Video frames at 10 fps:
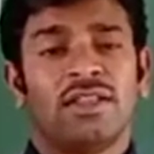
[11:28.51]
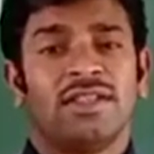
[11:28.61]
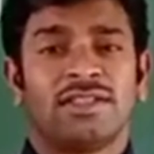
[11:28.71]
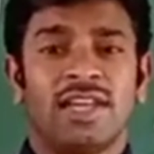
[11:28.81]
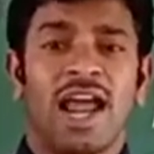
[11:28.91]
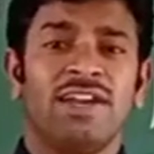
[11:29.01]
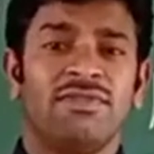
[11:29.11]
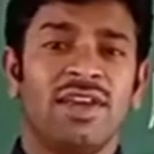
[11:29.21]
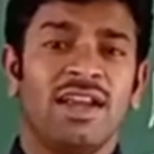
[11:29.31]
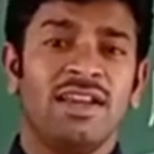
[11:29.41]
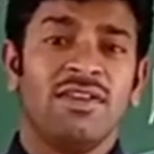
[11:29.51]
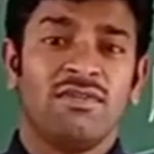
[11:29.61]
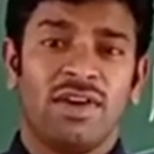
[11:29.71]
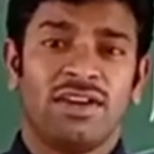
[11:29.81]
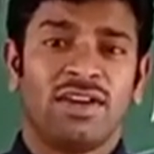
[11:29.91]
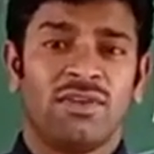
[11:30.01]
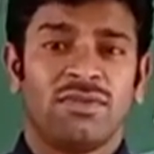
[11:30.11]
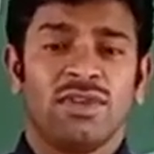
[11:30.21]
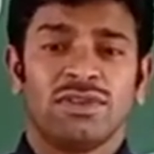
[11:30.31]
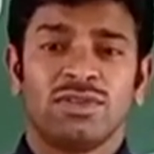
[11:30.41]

The lights went off.